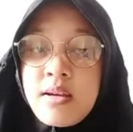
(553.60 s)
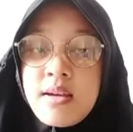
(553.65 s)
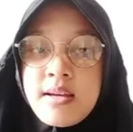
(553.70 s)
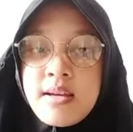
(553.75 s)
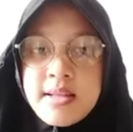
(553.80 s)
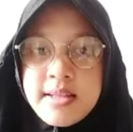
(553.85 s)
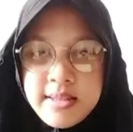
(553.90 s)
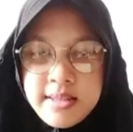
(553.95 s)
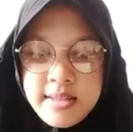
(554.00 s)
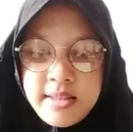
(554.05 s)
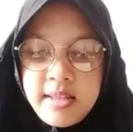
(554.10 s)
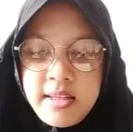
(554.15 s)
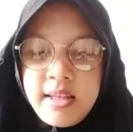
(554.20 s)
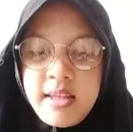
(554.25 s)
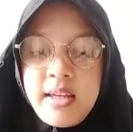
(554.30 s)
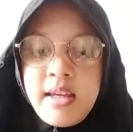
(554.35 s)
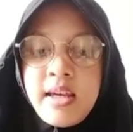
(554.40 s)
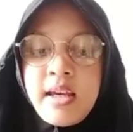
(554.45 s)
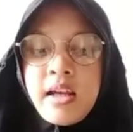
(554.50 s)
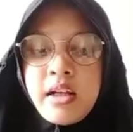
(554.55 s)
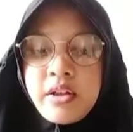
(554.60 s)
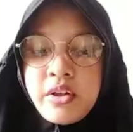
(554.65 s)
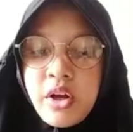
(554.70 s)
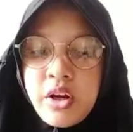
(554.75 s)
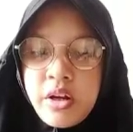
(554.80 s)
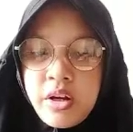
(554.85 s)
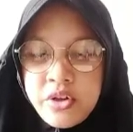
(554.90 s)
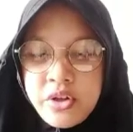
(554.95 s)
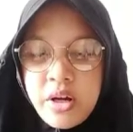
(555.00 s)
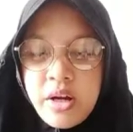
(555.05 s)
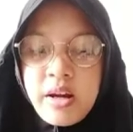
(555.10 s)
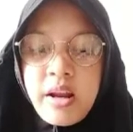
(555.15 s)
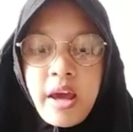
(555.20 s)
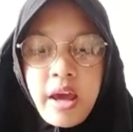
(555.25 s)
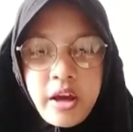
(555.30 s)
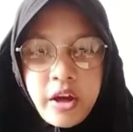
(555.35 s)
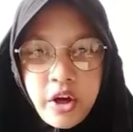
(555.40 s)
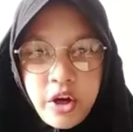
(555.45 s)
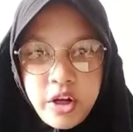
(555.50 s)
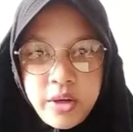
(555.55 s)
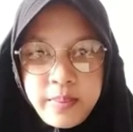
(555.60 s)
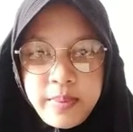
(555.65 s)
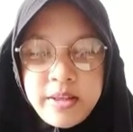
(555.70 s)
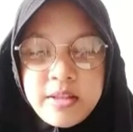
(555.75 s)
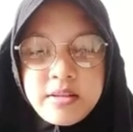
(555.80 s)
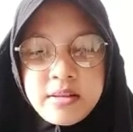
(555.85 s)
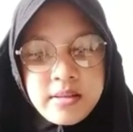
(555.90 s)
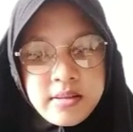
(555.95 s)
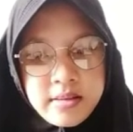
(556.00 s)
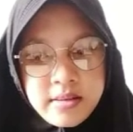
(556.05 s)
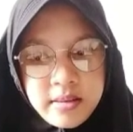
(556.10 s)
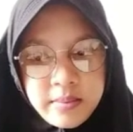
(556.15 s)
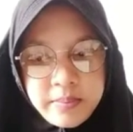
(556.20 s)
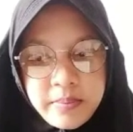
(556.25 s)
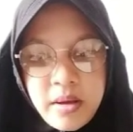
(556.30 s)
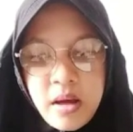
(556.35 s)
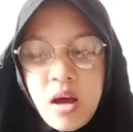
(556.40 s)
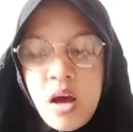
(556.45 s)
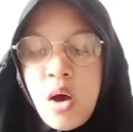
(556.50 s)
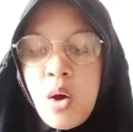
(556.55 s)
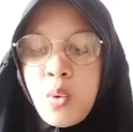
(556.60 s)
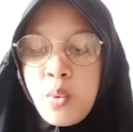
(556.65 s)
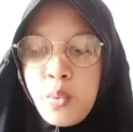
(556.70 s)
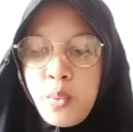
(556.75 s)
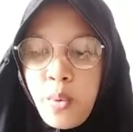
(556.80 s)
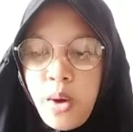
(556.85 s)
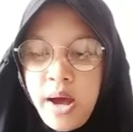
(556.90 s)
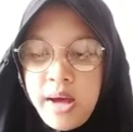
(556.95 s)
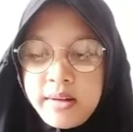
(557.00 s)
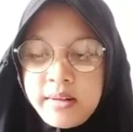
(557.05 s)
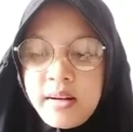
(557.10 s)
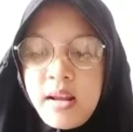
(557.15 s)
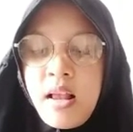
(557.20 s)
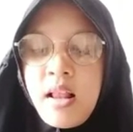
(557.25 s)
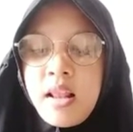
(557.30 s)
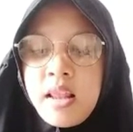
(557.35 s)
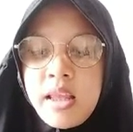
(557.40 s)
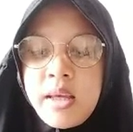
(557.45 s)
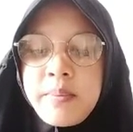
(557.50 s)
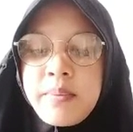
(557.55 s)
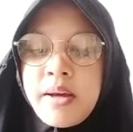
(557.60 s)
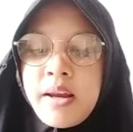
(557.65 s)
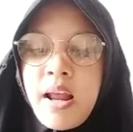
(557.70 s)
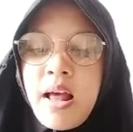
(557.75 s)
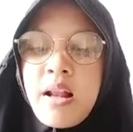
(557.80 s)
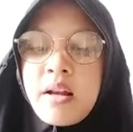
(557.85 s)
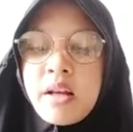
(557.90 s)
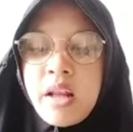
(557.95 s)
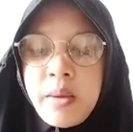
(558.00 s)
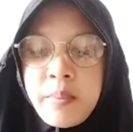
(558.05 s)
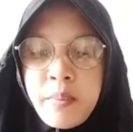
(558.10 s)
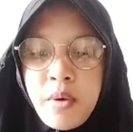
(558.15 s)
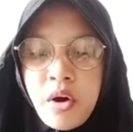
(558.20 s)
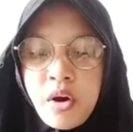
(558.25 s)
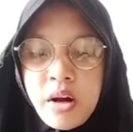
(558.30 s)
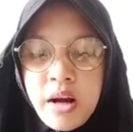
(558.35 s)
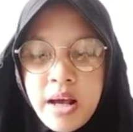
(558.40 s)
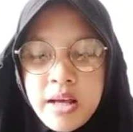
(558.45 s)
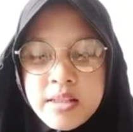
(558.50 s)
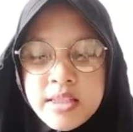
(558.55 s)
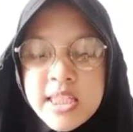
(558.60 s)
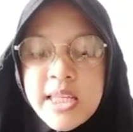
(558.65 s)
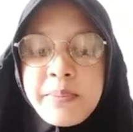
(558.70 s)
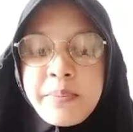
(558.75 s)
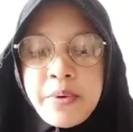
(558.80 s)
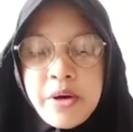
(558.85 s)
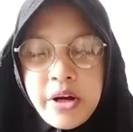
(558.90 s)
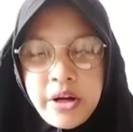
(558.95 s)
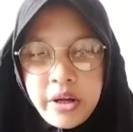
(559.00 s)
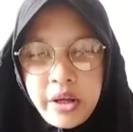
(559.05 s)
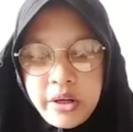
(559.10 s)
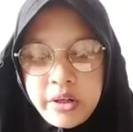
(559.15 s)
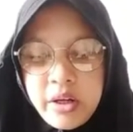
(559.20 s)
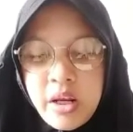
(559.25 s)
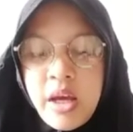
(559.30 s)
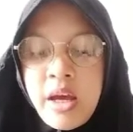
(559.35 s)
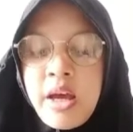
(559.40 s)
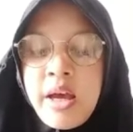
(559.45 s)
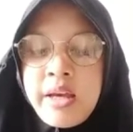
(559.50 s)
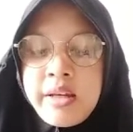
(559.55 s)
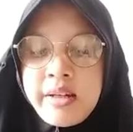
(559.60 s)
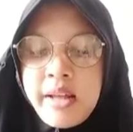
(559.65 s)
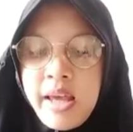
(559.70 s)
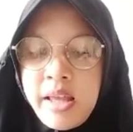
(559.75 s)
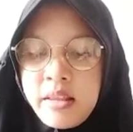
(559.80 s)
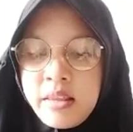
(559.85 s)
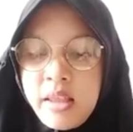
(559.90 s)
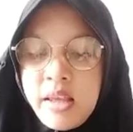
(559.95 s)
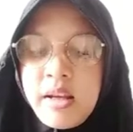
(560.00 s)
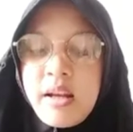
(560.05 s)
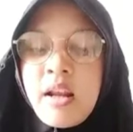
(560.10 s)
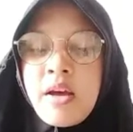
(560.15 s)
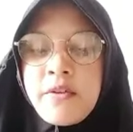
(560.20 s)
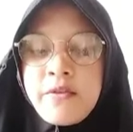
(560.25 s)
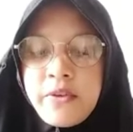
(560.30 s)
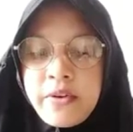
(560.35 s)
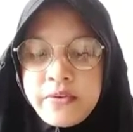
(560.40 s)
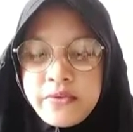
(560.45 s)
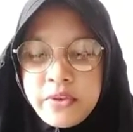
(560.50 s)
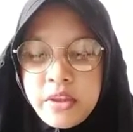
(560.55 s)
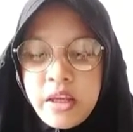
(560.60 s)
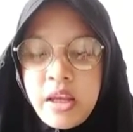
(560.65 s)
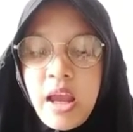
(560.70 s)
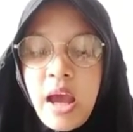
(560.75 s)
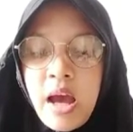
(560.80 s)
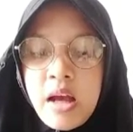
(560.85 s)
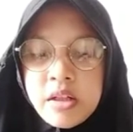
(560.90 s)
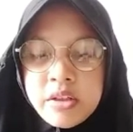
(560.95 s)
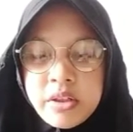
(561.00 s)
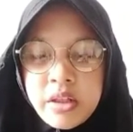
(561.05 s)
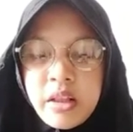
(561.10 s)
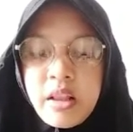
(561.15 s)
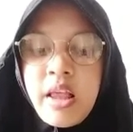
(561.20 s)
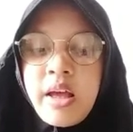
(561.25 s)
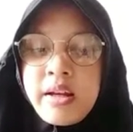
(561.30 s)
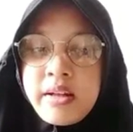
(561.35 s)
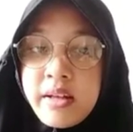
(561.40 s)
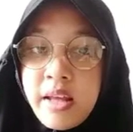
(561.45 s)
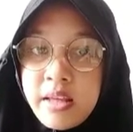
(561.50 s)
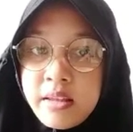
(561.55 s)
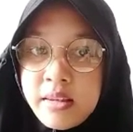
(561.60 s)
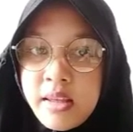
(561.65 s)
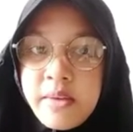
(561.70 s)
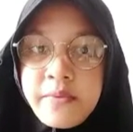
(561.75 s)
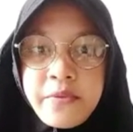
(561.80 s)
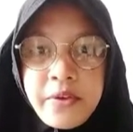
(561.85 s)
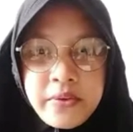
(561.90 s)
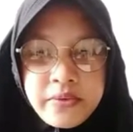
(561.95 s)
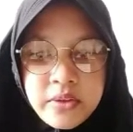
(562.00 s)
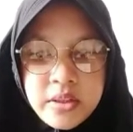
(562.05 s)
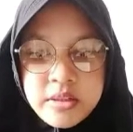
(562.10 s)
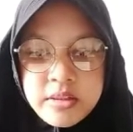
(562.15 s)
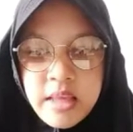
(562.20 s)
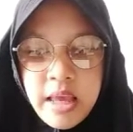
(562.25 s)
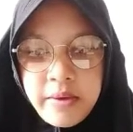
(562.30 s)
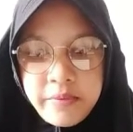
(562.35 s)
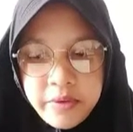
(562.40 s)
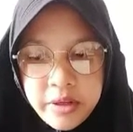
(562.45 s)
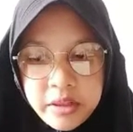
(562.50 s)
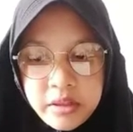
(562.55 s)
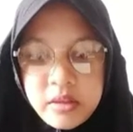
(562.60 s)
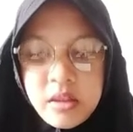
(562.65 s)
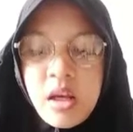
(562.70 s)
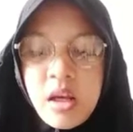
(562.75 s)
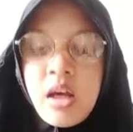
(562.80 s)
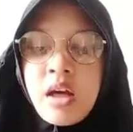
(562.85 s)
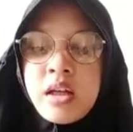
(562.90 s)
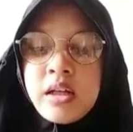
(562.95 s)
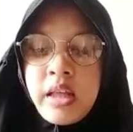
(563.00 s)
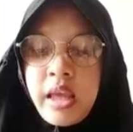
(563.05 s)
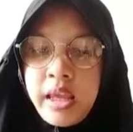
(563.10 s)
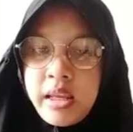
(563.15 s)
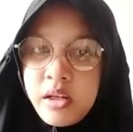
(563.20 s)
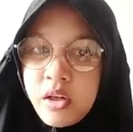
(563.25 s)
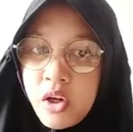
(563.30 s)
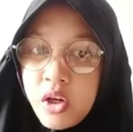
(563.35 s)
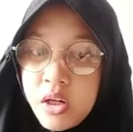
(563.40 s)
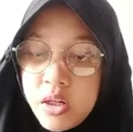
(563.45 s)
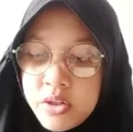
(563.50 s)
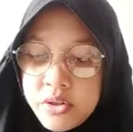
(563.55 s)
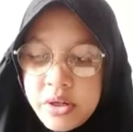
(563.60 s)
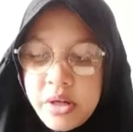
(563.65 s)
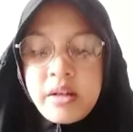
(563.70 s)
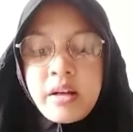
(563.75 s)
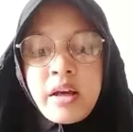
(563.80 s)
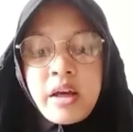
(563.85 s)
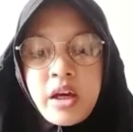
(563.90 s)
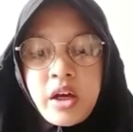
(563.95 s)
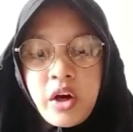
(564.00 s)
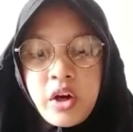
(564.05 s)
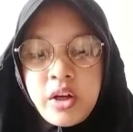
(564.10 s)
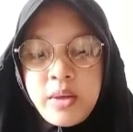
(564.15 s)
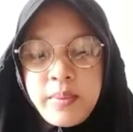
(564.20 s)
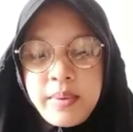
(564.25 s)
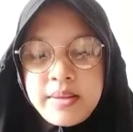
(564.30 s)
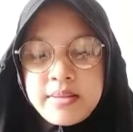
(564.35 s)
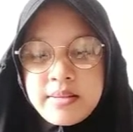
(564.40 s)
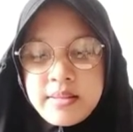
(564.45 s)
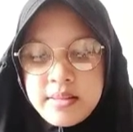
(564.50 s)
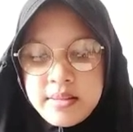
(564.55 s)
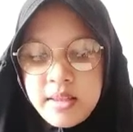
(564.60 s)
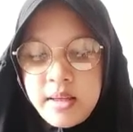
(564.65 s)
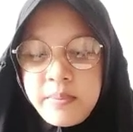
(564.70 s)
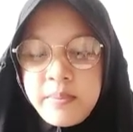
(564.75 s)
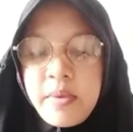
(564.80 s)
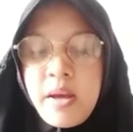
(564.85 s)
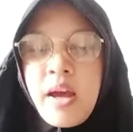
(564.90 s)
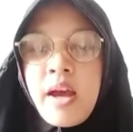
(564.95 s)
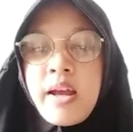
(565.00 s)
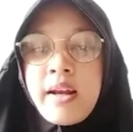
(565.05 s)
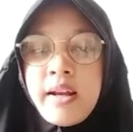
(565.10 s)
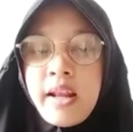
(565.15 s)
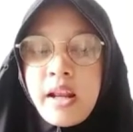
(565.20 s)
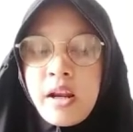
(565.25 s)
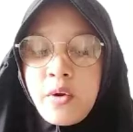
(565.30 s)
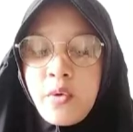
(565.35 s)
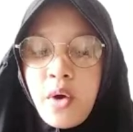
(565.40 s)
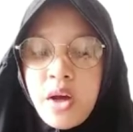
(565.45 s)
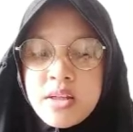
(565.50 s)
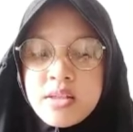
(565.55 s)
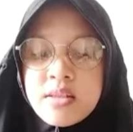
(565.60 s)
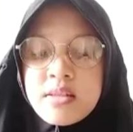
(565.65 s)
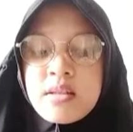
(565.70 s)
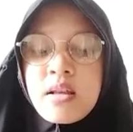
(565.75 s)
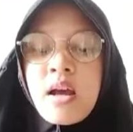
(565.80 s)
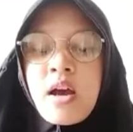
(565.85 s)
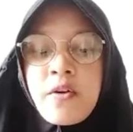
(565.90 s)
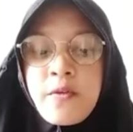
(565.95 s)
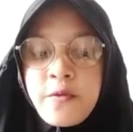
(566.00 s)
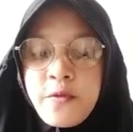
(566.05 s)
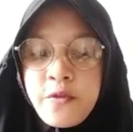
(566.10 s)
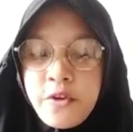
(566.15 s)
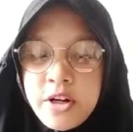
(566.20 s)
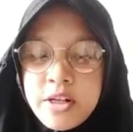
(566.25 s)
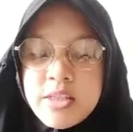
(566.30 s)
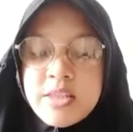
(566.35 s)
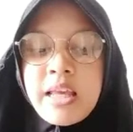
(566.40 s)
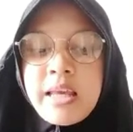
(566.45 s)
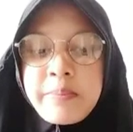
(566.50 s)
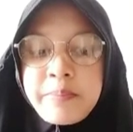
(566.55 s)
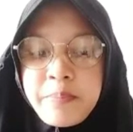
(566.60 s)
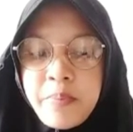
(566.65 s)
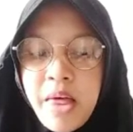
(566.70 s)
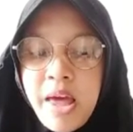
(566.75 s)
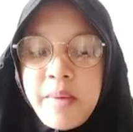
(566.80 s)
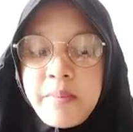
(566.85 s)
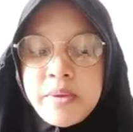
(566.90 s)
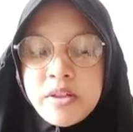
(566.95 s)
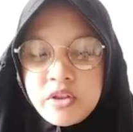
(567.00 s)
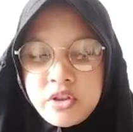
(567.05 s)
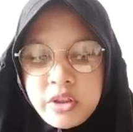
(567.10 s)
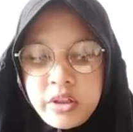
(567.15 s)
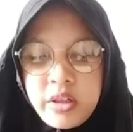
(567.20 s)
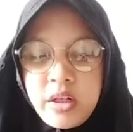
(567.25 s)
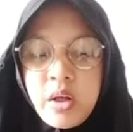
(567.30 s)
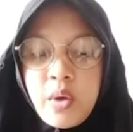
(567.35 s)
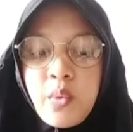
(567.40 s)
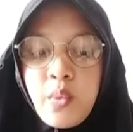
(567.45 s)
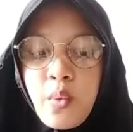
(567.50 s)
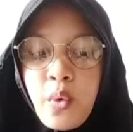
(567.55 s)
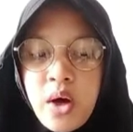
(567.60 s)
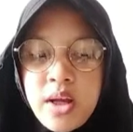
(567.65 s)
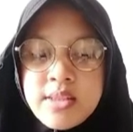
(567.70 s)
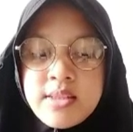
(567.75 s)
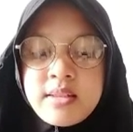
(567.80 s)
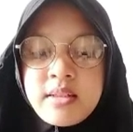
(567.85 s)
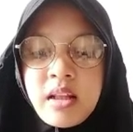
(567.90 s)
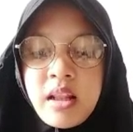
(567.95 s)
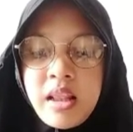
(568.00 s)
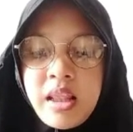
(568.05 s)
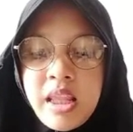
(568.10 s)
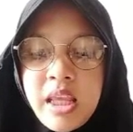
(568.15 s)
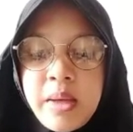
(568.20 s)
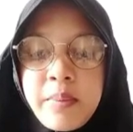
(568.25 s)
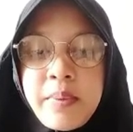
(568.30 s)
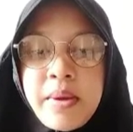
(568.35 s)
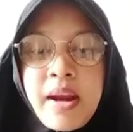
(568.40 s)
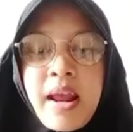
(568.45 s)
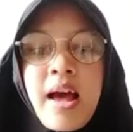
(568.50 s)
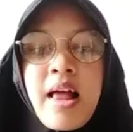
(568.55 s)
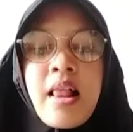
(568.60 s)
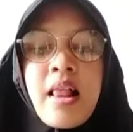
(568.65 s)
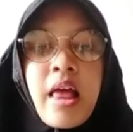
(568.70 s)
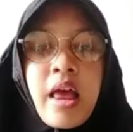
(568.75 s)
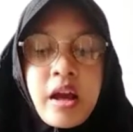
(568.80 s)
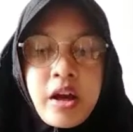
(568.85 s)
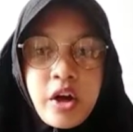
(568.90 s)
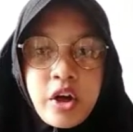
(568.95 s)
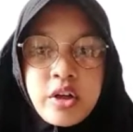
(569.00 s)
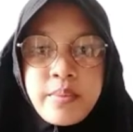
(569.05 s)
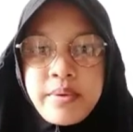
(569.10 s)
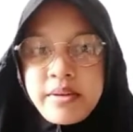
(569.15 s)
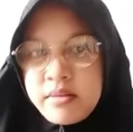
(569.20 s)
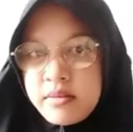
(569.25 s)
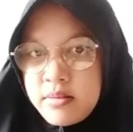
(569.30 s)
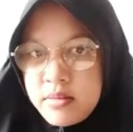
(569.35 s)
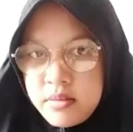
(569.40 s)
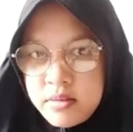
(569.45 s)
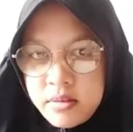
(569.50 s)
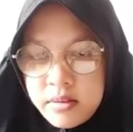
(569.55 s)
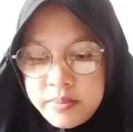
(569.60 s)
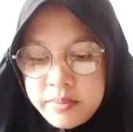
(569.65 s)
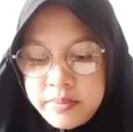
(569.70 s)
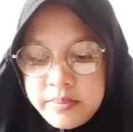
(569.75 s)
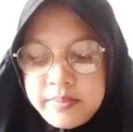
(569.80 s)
C. Indonesian economic system. 1. Liberal democracy period. 1950 until 1957, the Indonesian economic system that was first implemented was the liberal economic system.